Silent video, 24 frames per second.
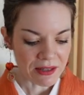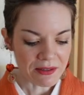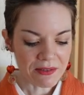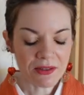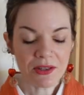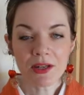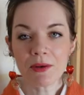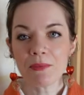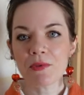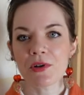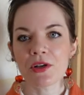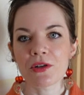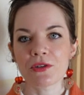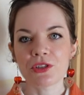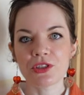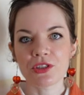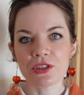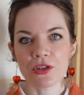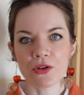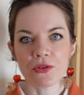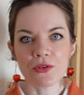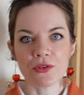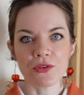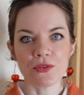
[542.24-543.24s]
I thought I'm gonna
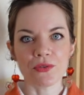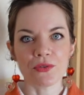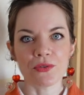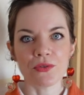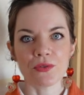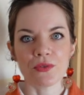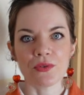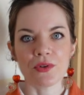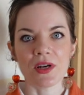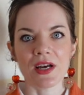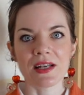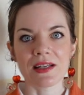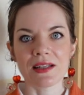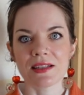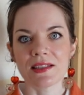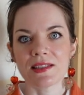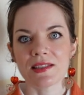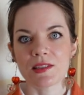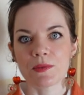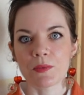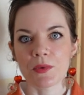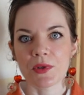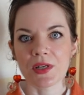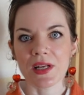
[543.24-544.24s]
show you at
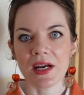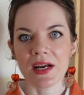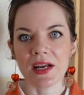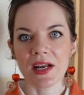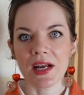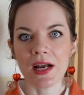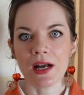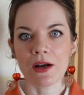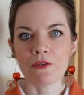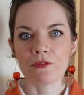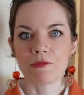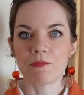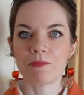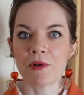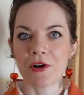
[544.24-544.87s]
least what I have